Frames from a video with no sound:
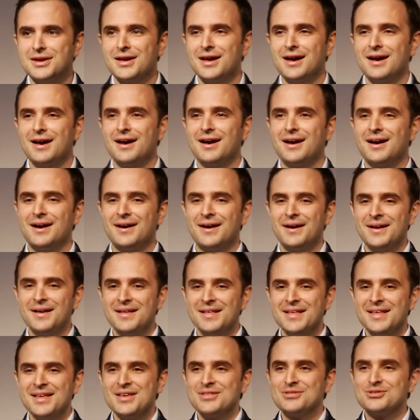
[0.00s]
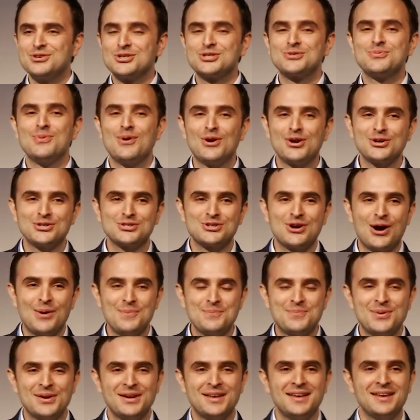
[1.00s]
The smallest
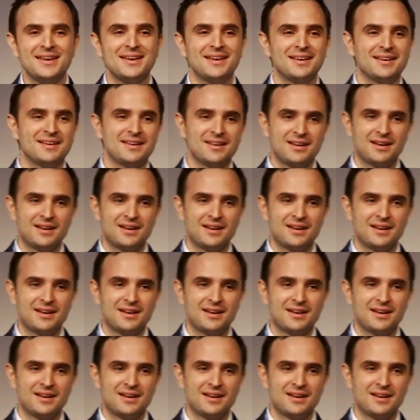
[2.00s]
company